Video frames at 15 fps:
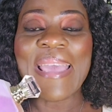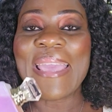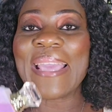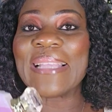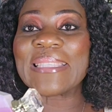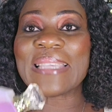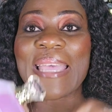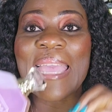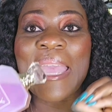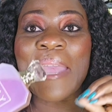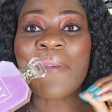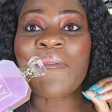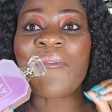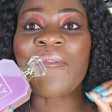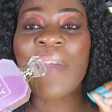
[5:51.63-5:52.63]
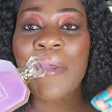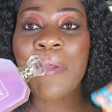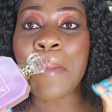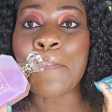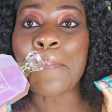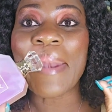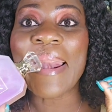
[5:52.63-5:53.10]
It's a
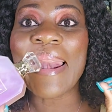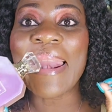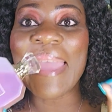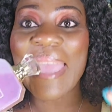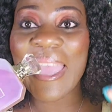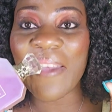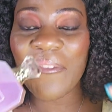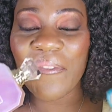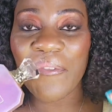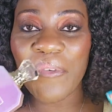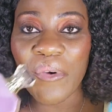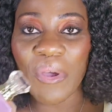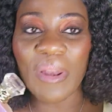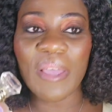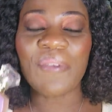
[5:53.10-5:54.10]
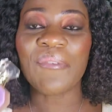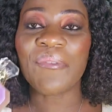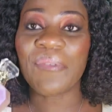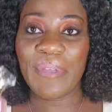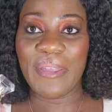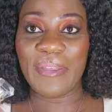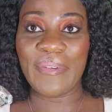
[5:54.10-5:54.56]
very playful
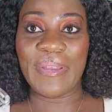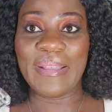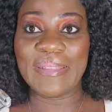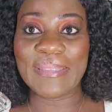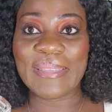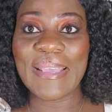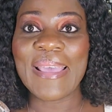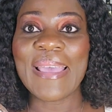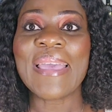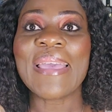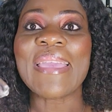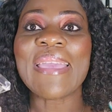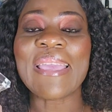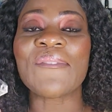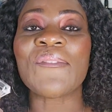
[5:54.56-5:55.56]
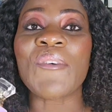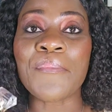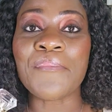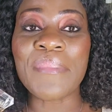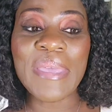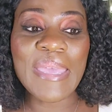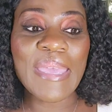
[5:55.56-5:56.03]
fragrance. For
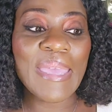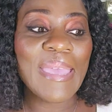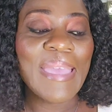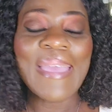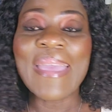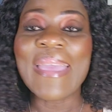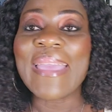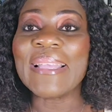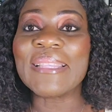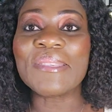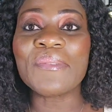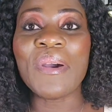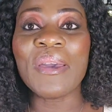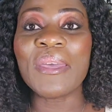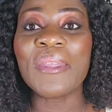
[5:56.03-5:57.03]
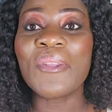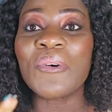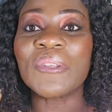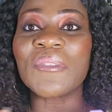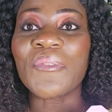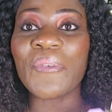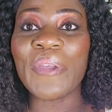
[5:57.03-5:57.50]
me, it's one of
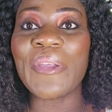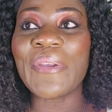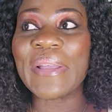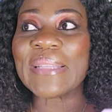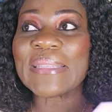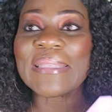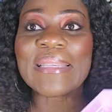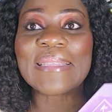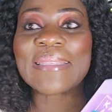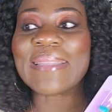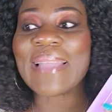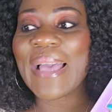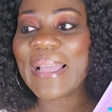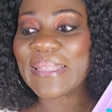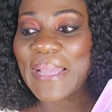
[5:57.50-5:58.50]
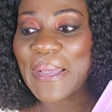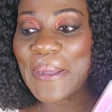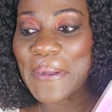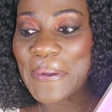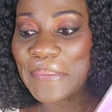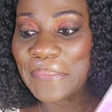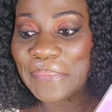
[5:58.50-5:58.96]
those fragrances that
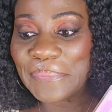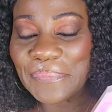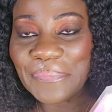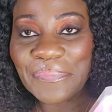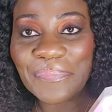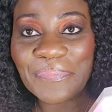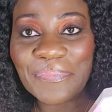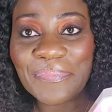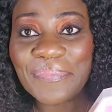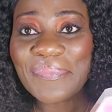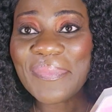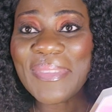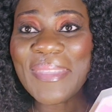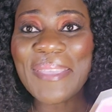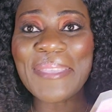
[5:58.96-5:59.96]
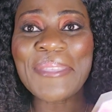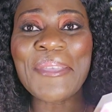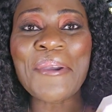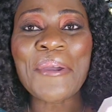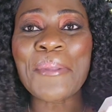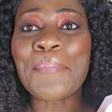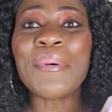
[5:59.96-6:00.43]
you're
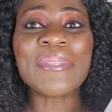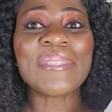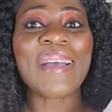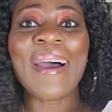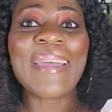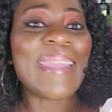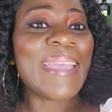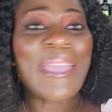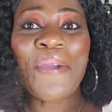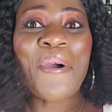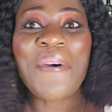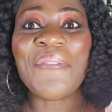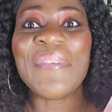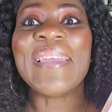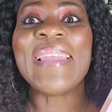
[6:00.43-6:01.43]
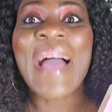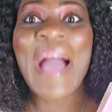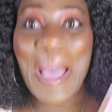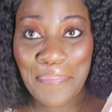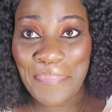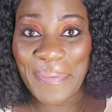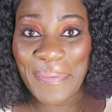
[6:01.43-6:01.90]
gonna put on and you're gonna feel
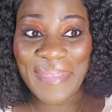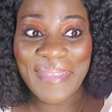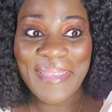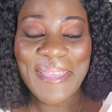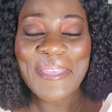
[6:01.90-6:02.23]
happy.